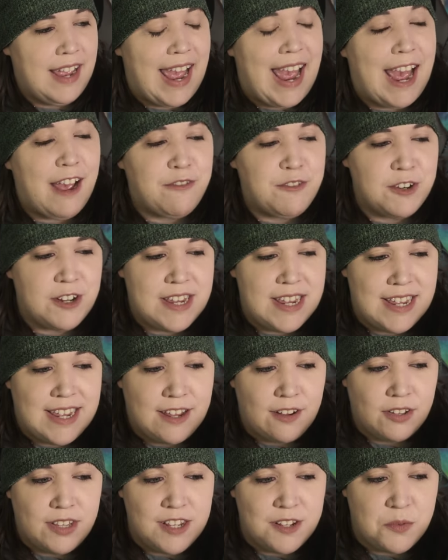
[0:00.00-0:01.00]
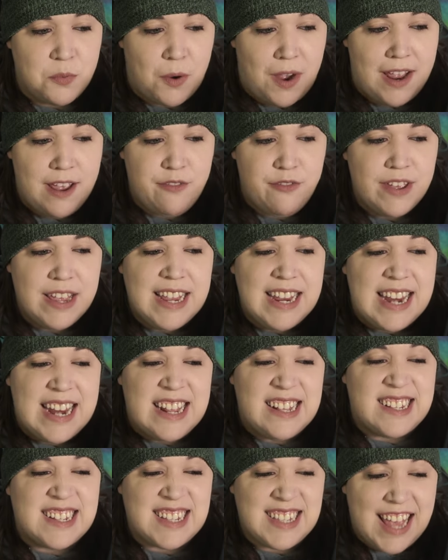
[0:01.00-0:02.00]
"After he killed his wife,
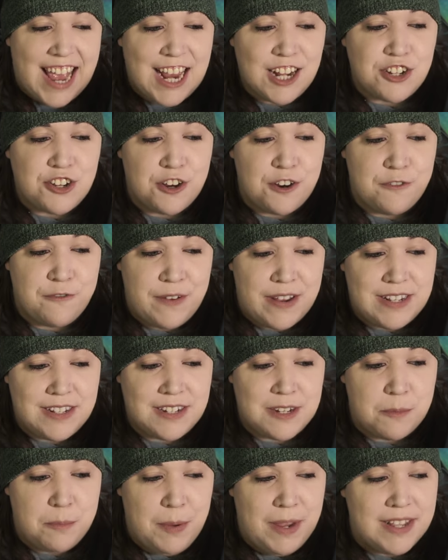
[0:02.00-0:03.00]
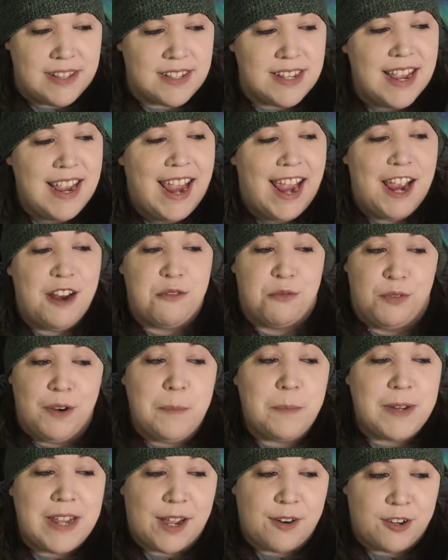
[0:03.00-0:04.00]
he slashed her face to bits and
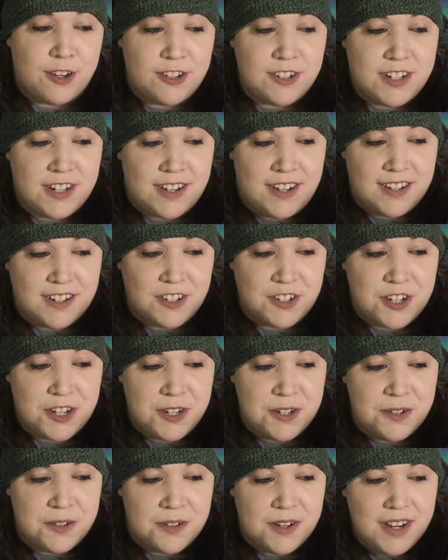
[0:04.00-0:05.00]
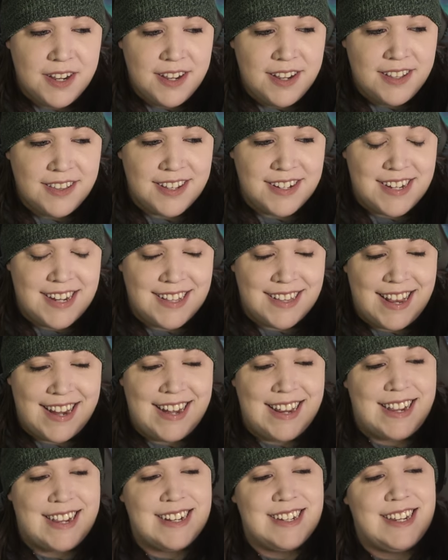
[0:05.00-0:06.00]
ripped out her tongue, too," the tea
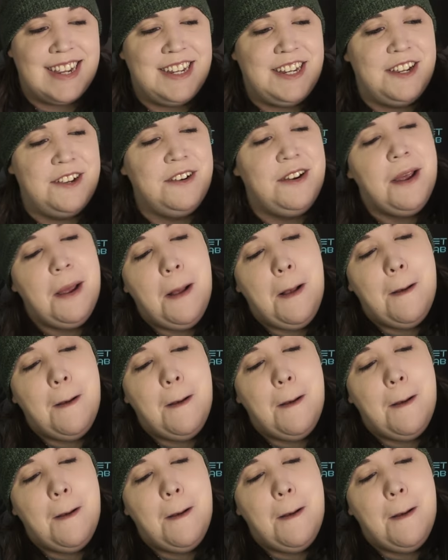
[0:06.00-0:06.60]
lady continued.